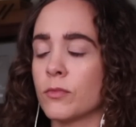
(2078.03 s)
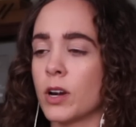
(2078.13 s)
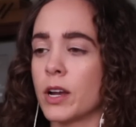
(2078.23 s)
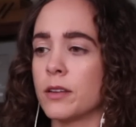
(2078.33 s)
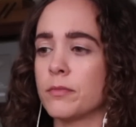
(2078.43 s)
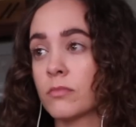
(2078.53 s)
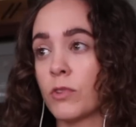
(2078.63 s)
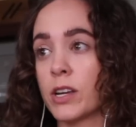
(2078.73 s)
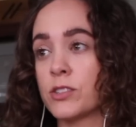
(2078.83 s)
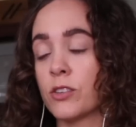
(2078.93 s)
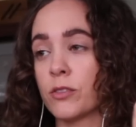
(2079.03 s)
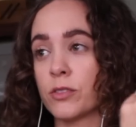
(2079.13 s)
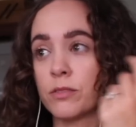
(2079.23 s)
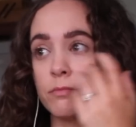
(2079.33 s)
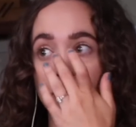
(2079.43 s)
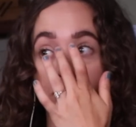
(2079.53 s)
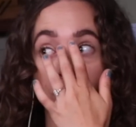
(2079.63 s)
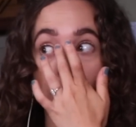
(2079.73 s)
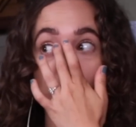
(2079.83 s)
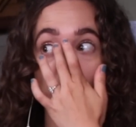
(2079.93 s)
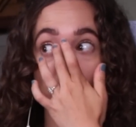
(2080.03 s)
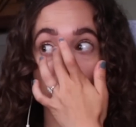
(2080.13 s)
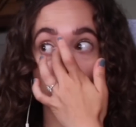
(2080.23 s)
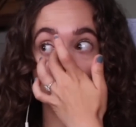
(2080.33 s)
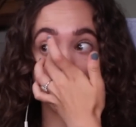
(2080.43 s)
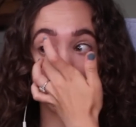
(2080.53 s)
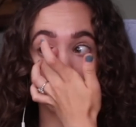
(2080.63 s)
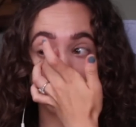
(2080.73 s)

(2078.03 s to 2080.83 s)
Right. Right. So it makes you extra paranoid.